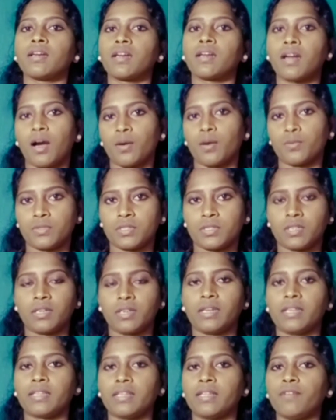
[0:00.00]
count
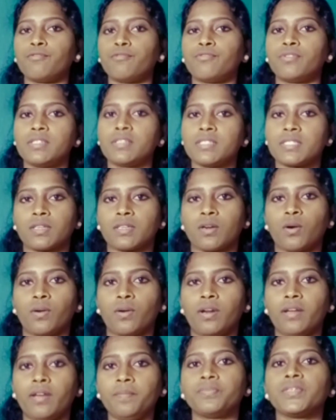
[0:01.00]
in the first
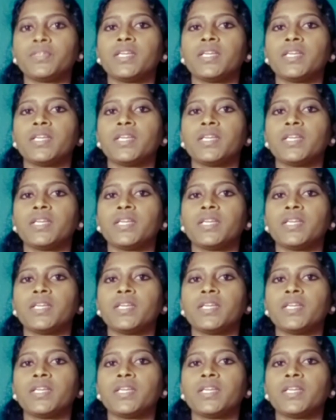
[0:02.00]
column,